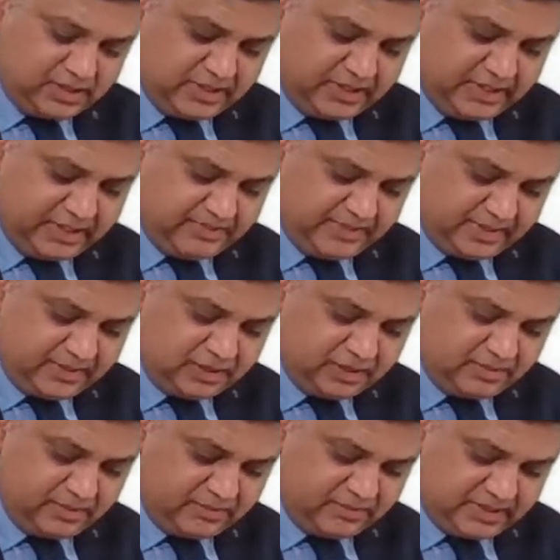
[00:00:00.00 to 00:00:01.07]
In that, method
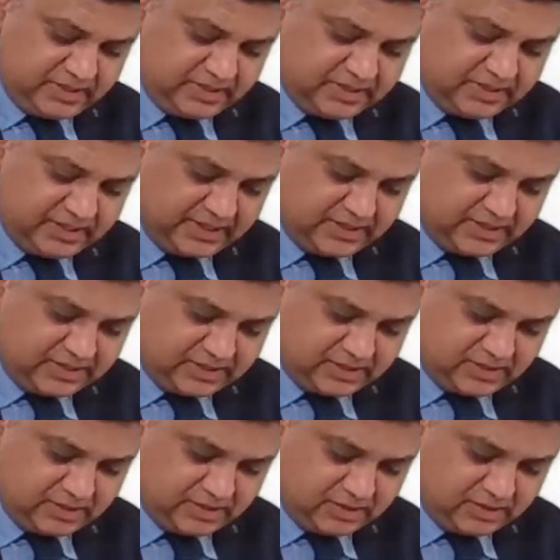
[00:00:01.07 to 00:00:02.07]
number 1 is like this.